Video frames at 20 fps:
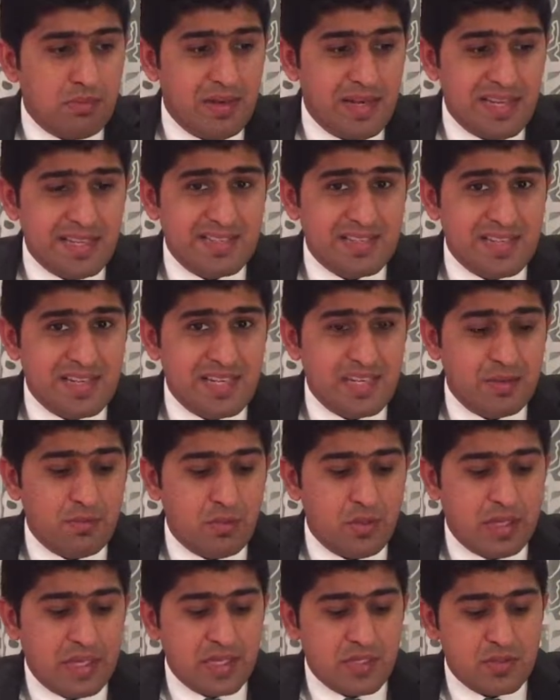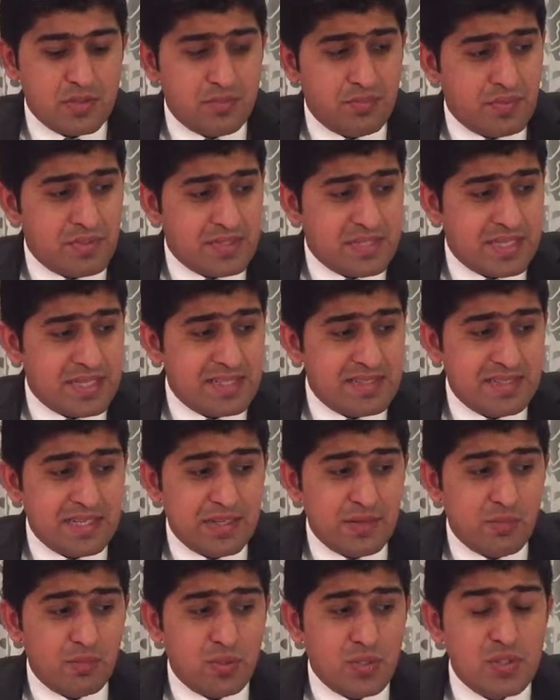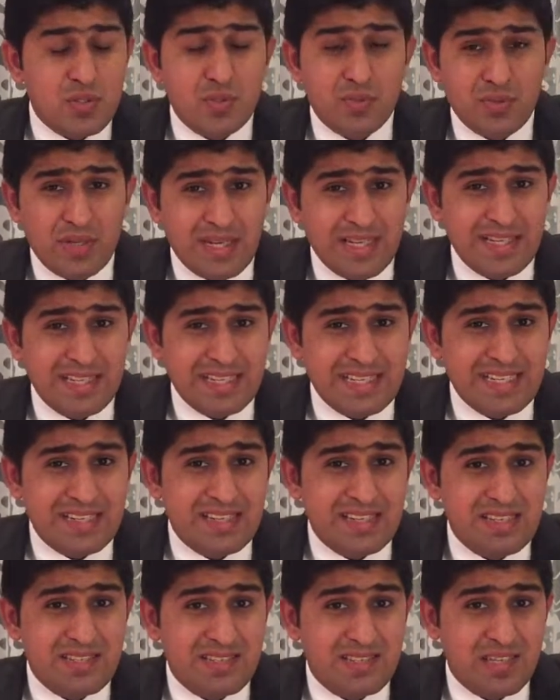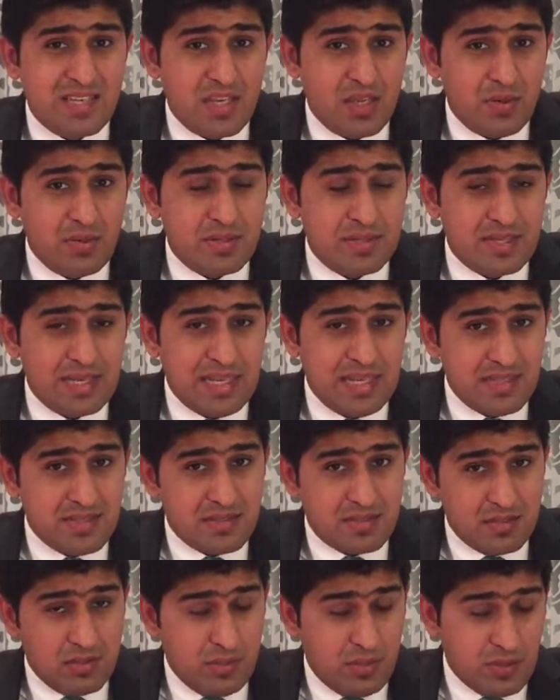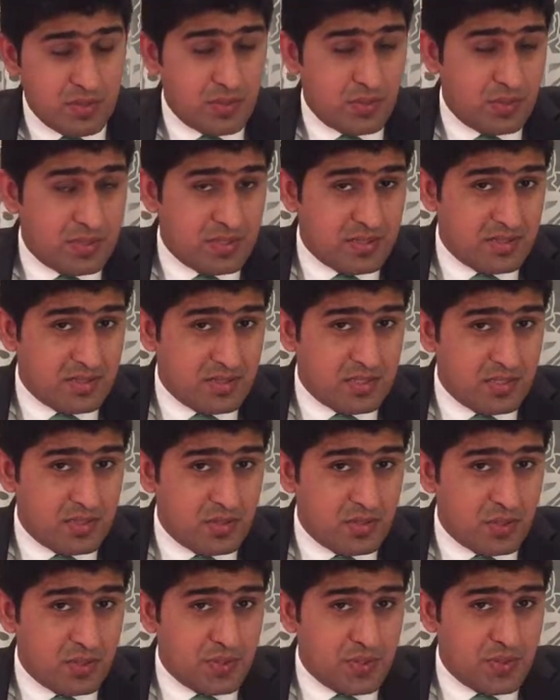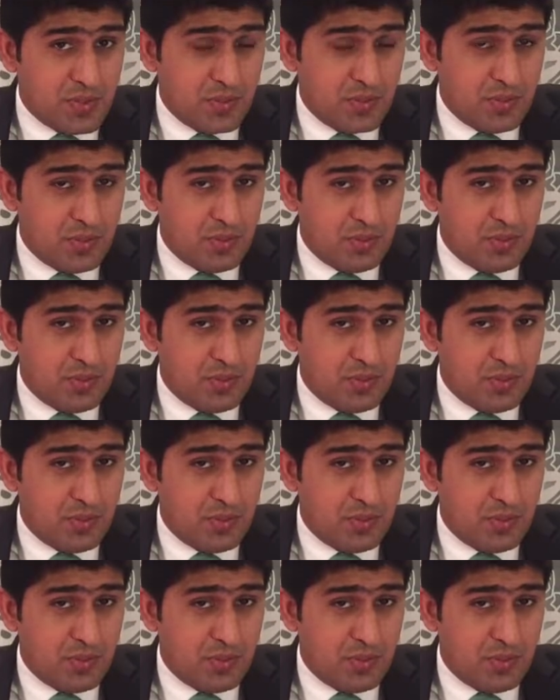lastly, I would like to emphasize that we do not need a security, as also it is also